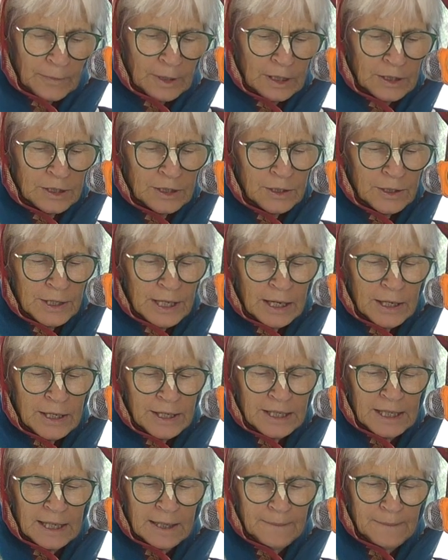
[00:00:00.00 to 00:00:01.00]

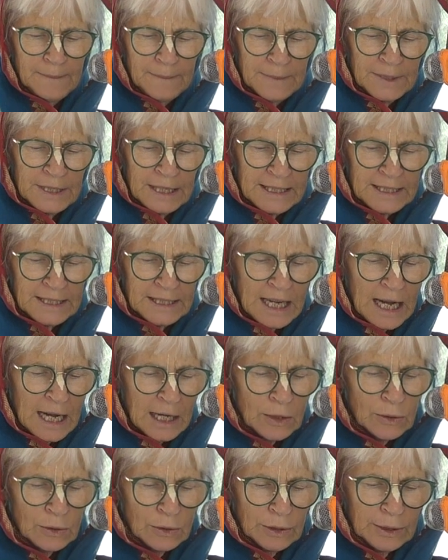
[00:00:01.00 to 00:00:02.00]
Narottam Das
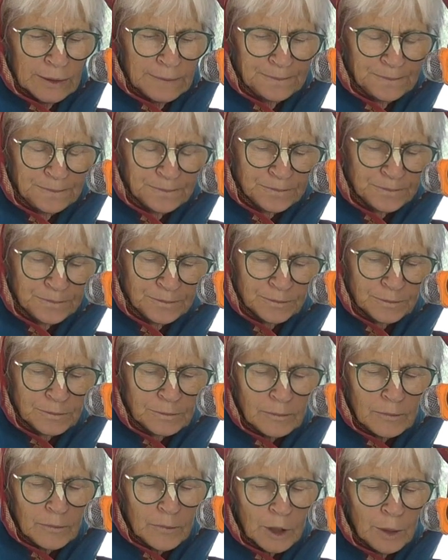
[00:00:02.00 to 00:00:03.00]
Thakur
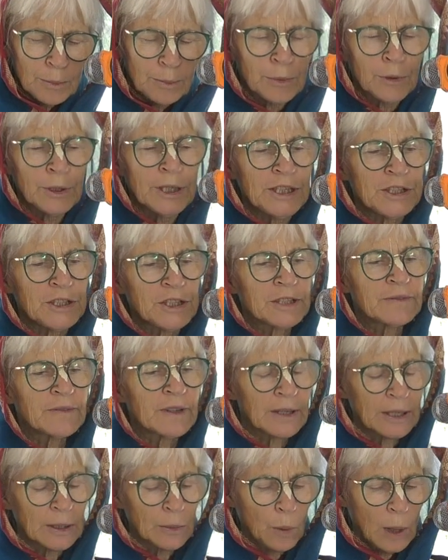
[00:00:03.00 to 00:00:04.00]
preached
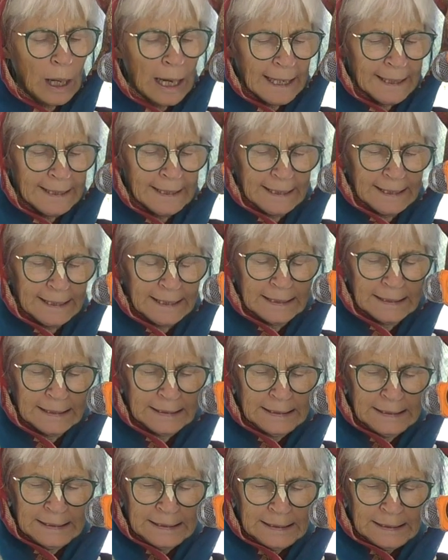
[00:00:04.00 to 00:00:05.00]
very widely,
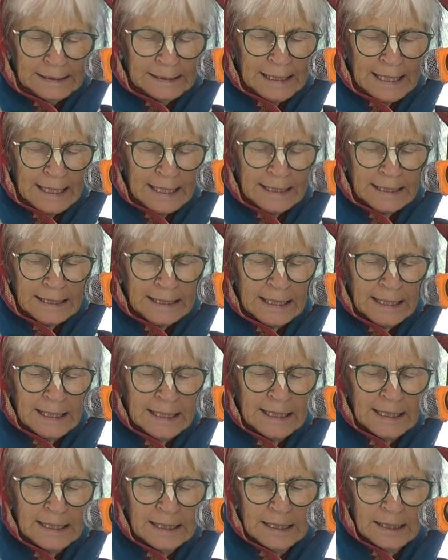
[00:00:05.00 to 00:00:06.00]
and
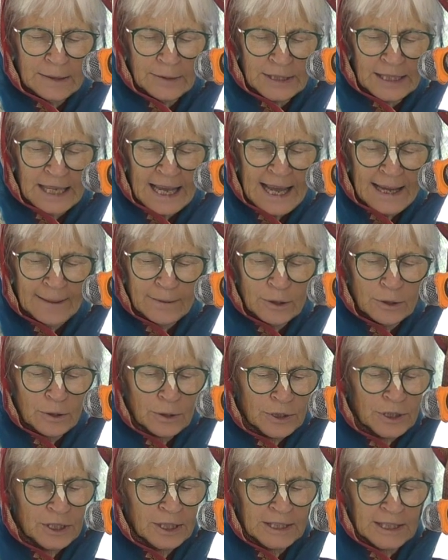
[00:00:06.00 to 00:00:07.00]
he was able
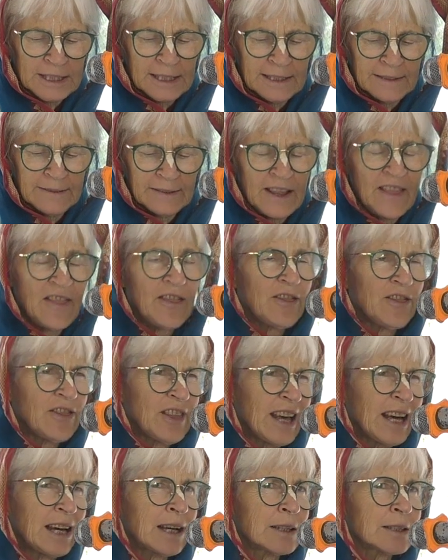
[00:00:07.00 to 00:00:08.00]
to deliver
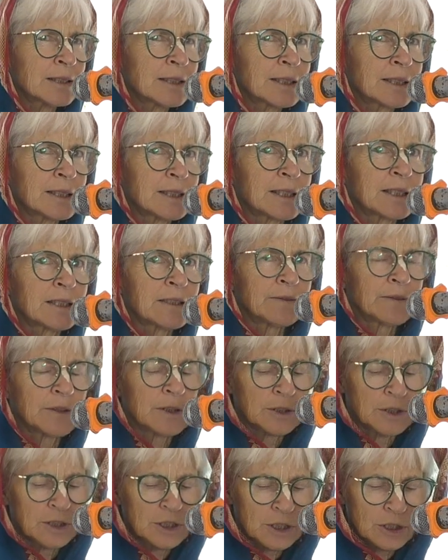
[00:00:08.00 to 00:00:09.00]
thousands of
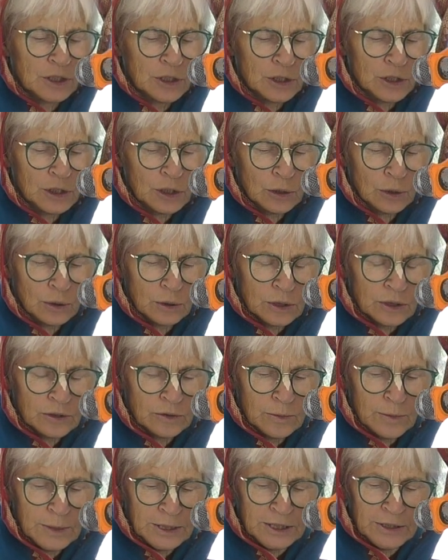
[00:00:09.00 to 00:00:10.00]
conditioned souls
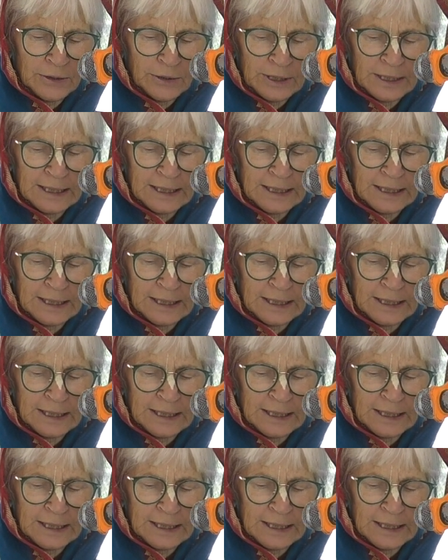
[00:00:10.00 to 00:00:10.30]
from material